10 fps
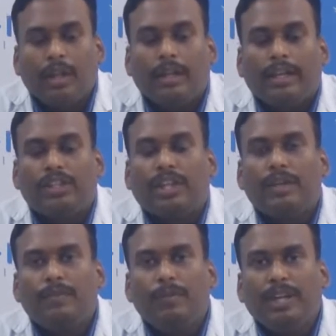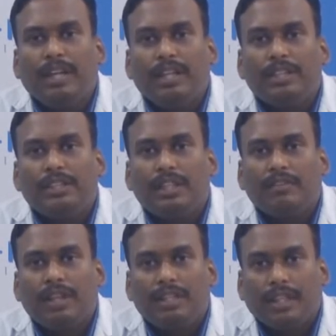Next, keep the medications in a
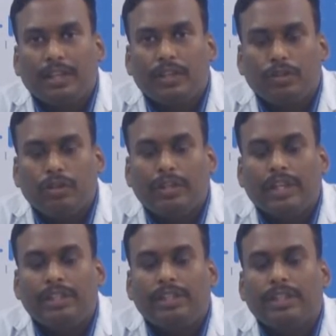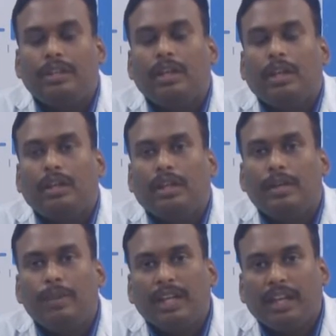very secure location.
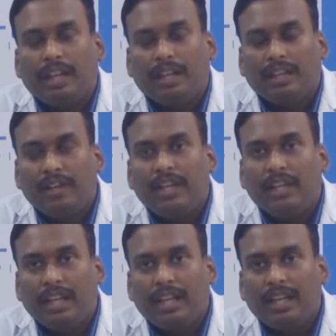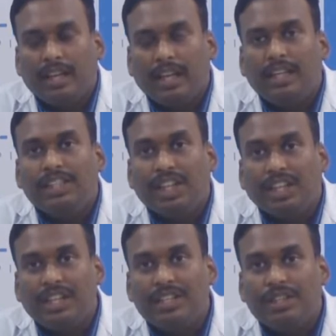Give a daily
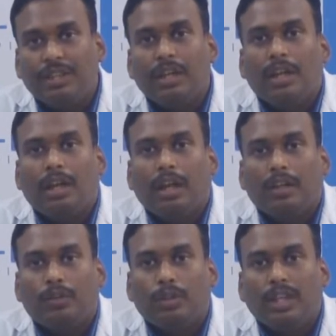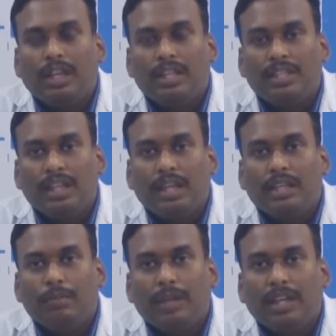checklist so that he has
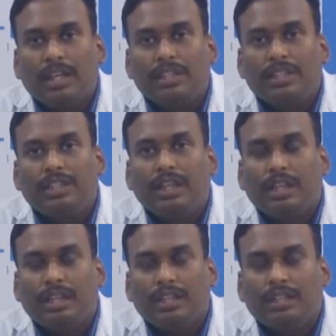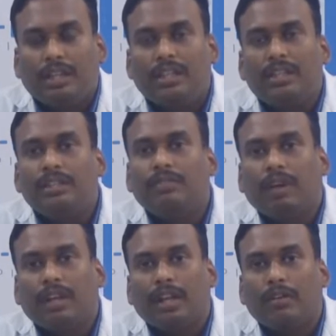taken the medications and he has done his
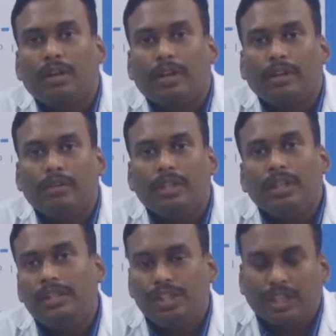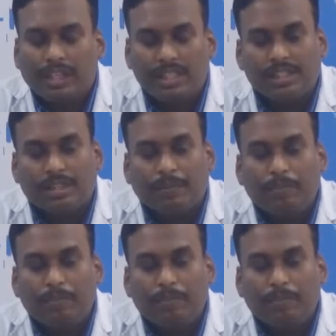work according to the checklist.